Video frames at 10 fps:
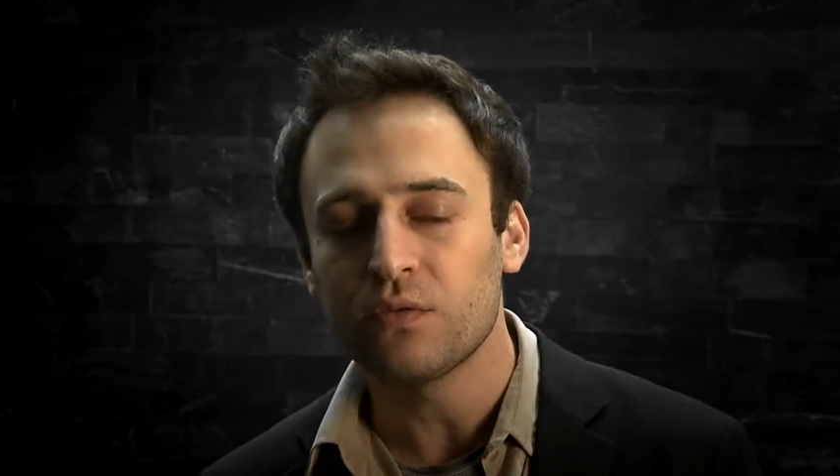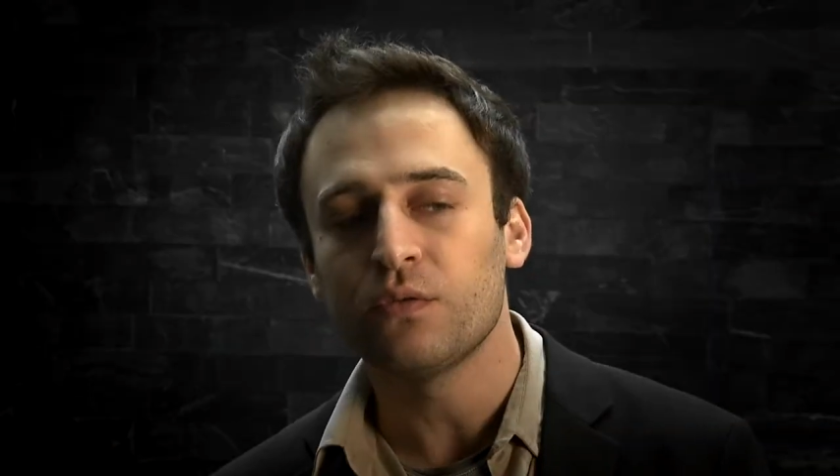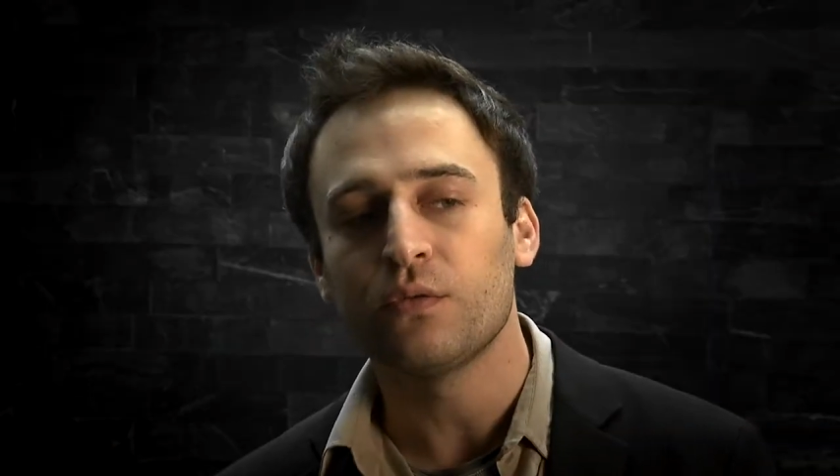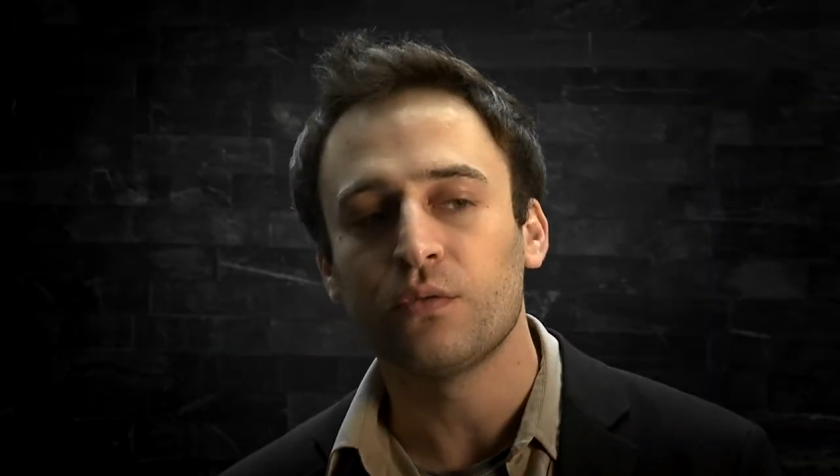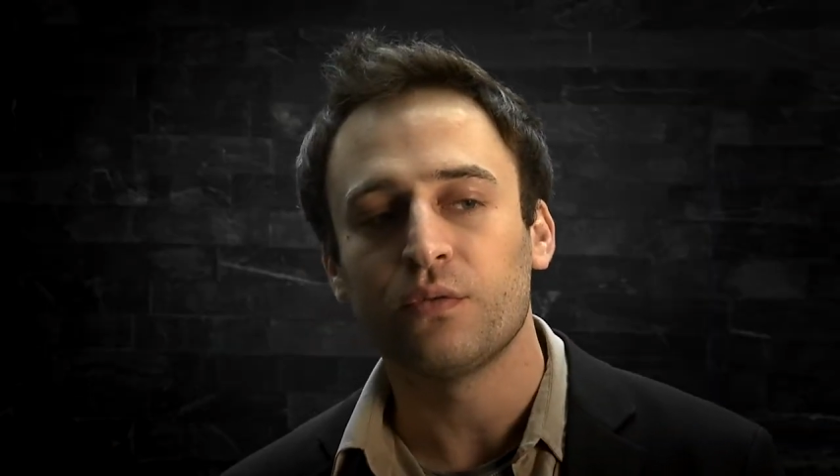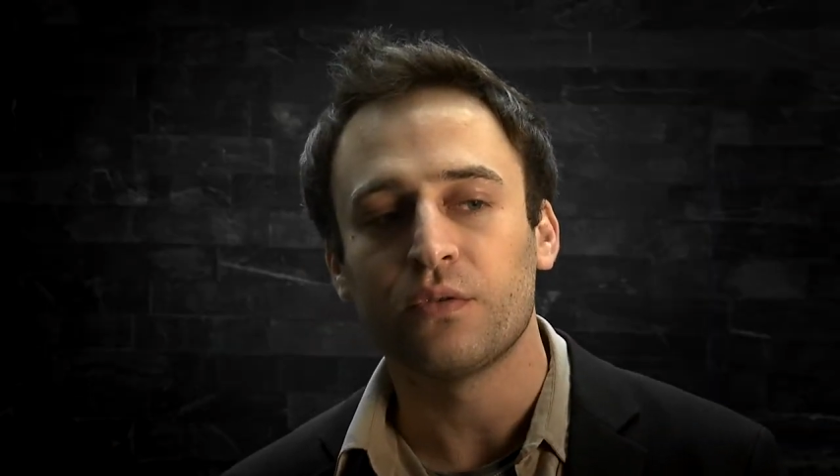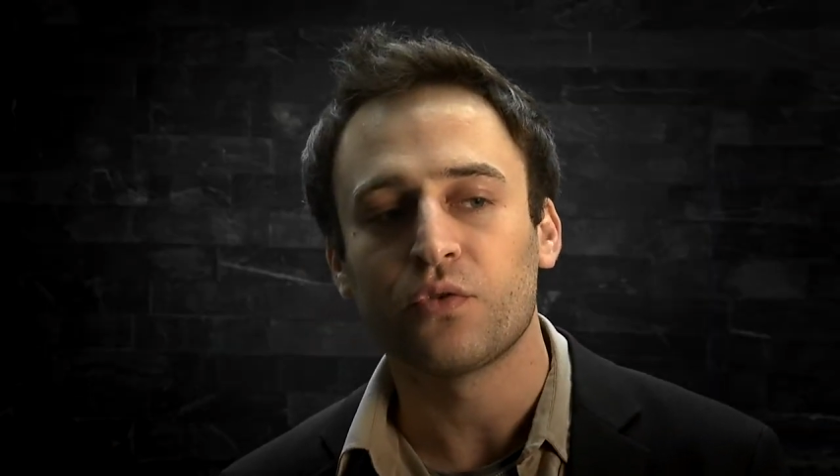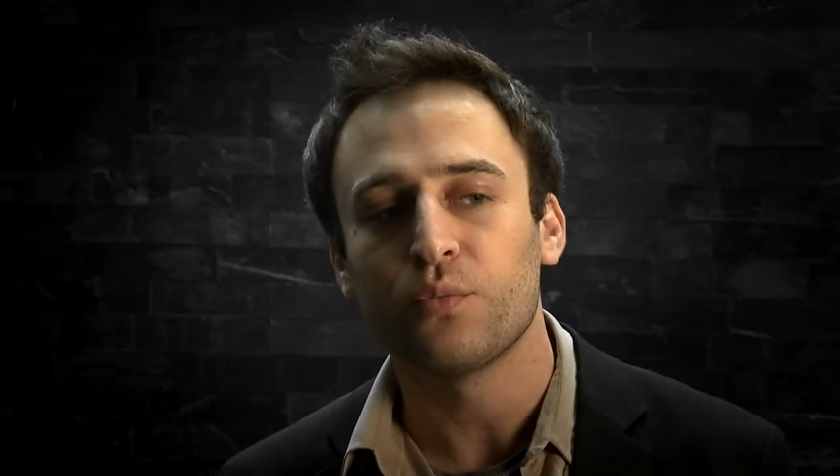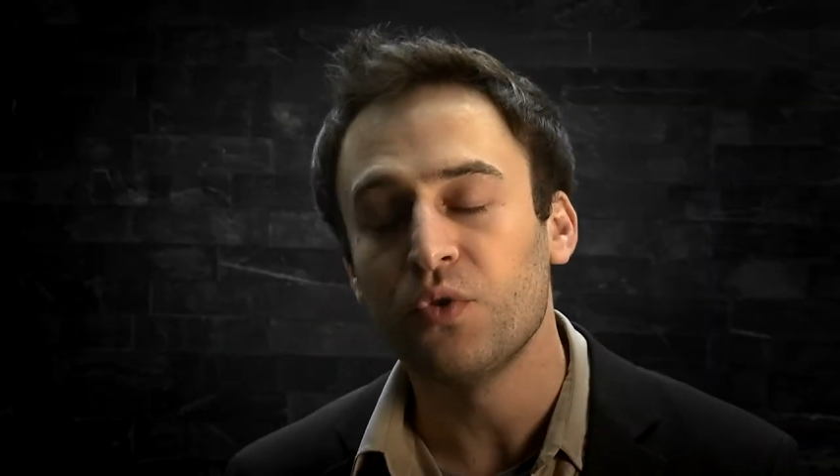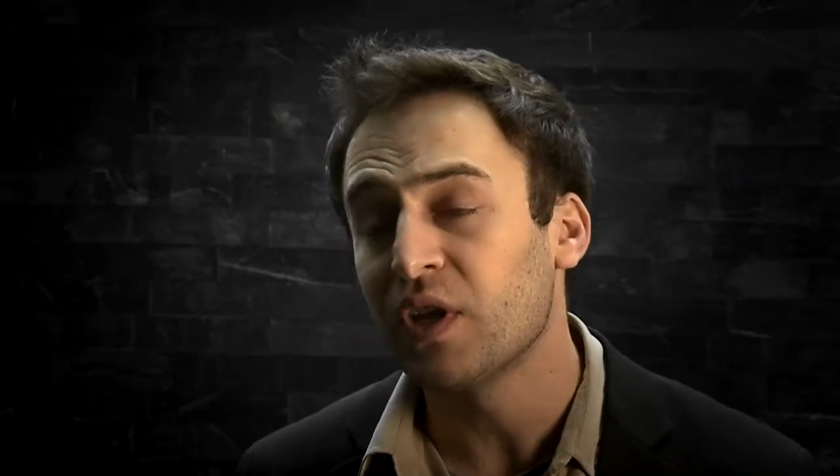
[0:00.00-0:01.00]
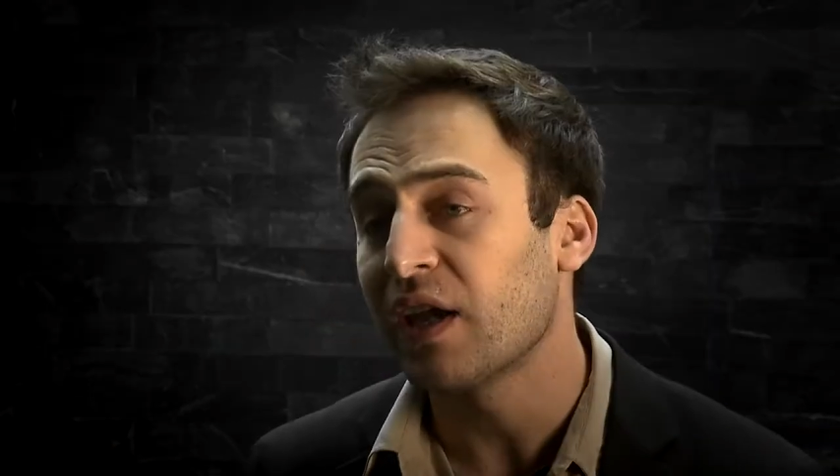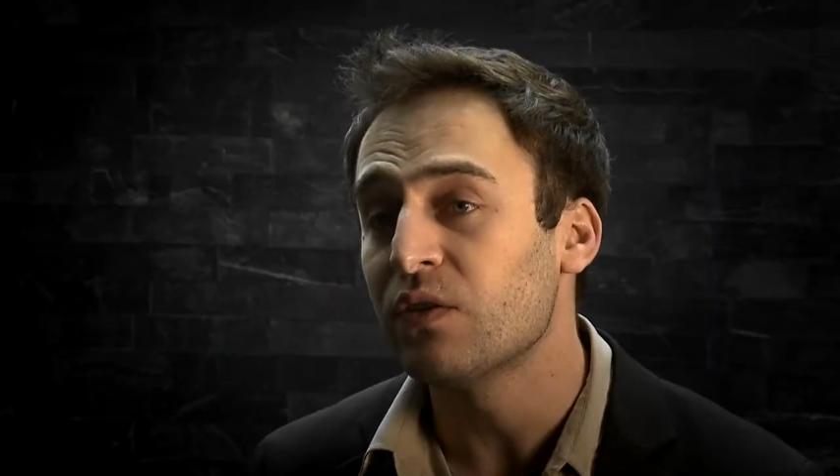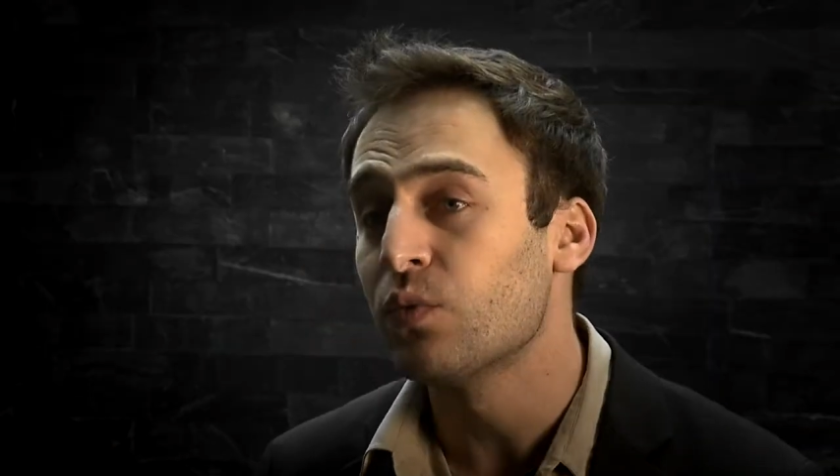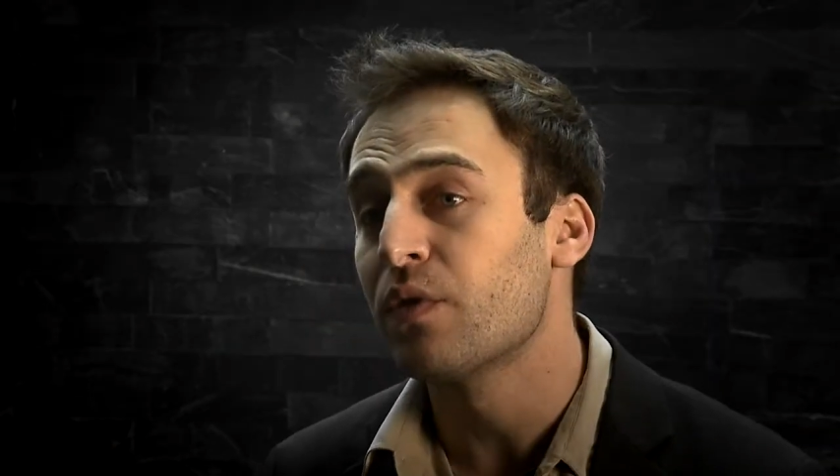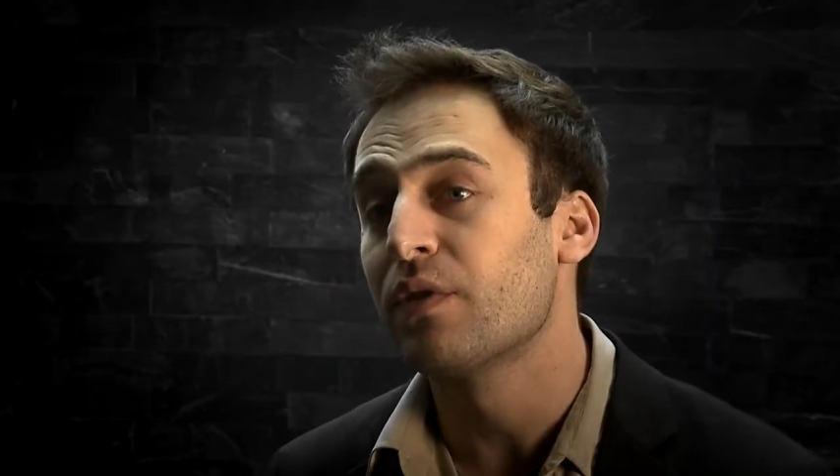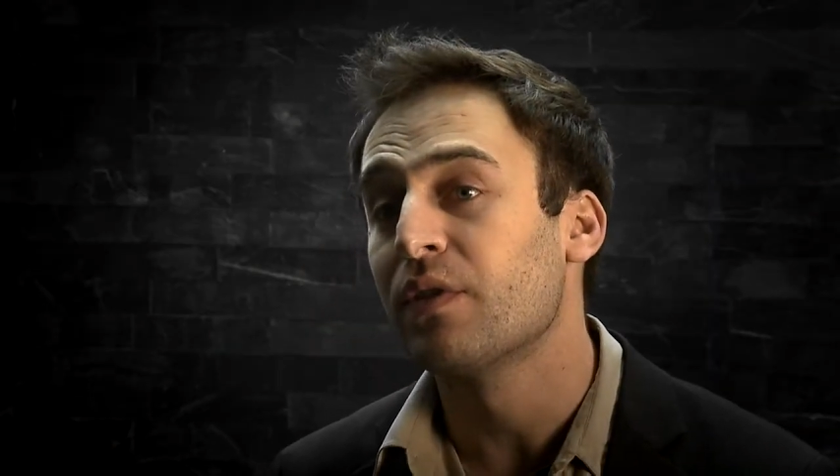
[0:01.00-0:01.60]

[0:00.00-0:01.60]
to communicate with